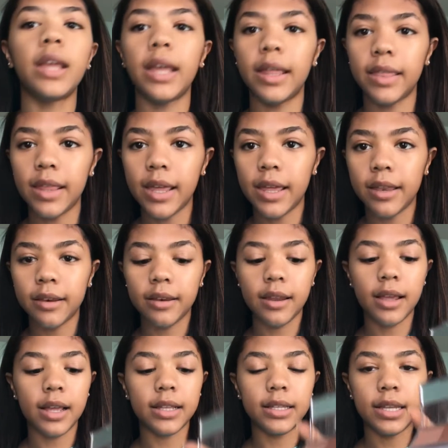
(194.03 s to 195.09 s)
And then
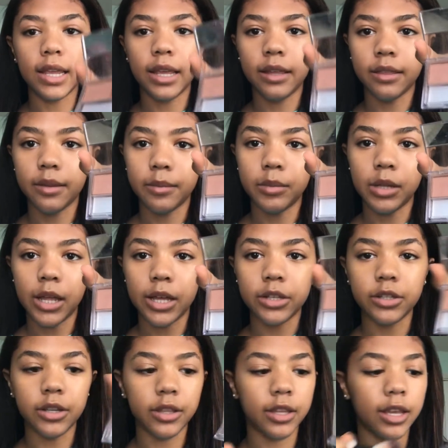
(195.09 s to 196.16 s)
I take the
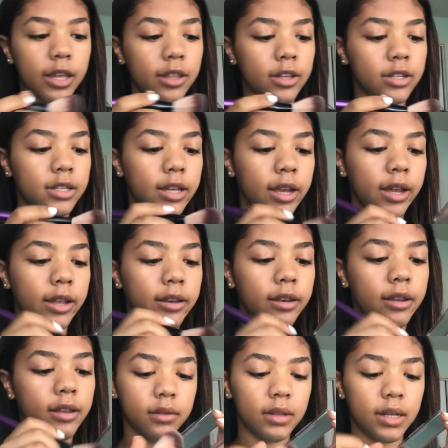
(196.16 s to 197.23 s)
blush on the other side.
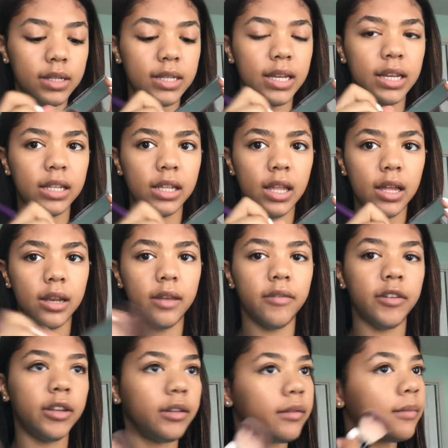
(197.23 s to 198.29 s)
I take a lot of
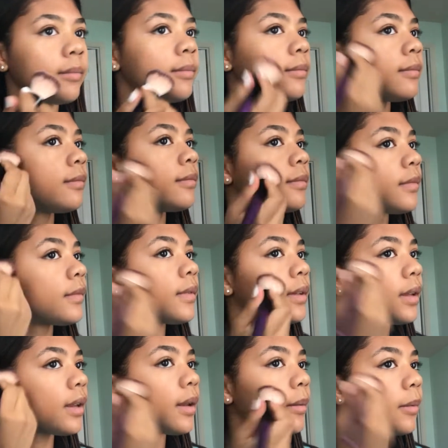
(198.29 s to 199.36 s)
it,
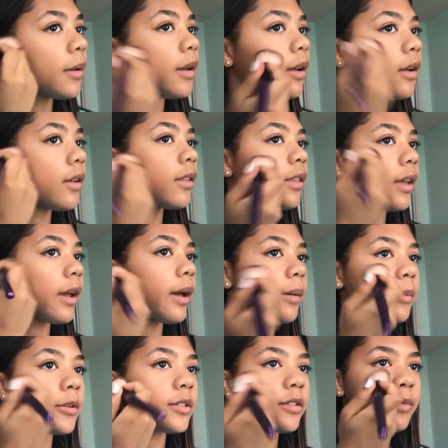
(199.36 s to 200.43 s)
and I put it on the
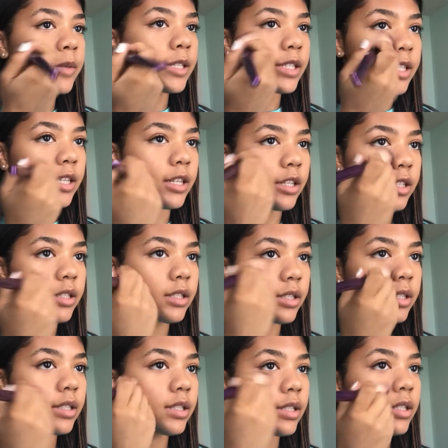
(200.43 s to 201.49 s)
apples of my
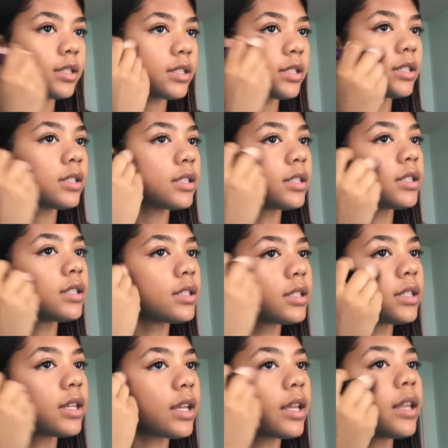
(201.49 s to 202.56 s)
cheeks,
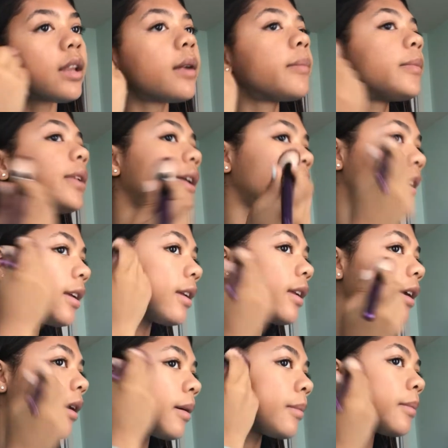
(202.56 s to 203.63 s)
and I blend it
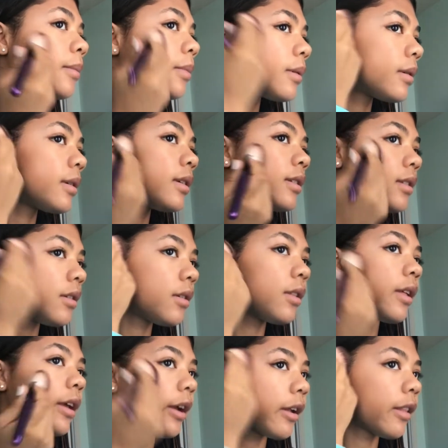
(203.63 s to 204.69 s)
up into
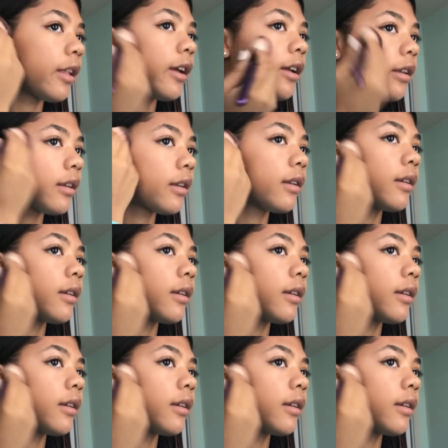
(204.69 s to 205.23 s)
the hairline.